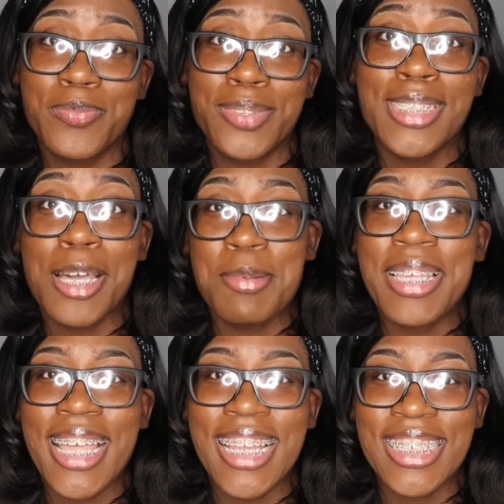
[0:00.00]
That would be
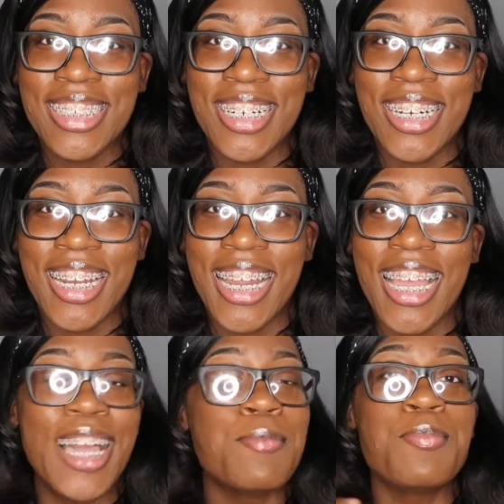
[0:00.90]
a lot easier.
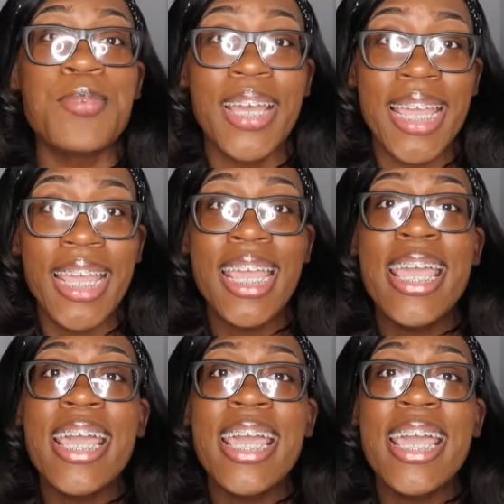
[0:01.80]
But